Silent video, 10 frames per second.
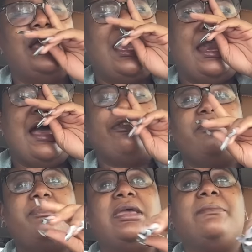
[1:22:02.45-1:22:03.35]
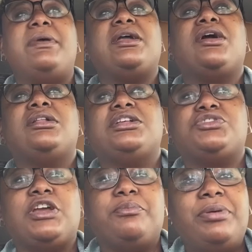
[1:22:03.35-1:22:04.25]
And I have to be a big girl and
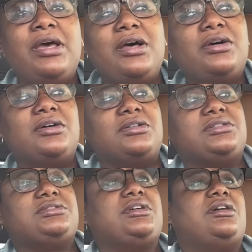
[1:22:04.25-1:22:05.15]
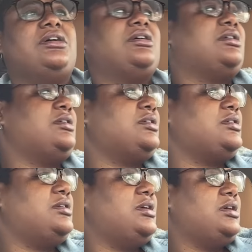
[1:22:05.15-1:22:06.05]
drink pills. Oh,
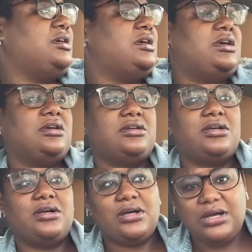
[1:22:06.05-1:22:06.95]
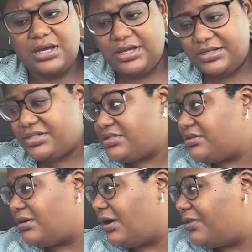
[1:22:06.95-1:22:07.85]
gosh.
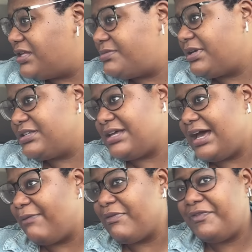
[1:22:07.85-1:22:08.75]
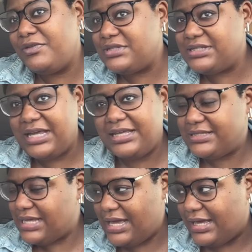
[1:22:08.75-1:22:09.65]
All this because I refuse to stay
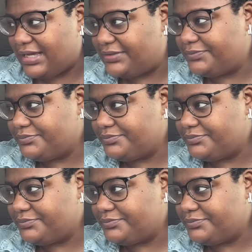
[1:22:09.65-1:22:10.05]
inside.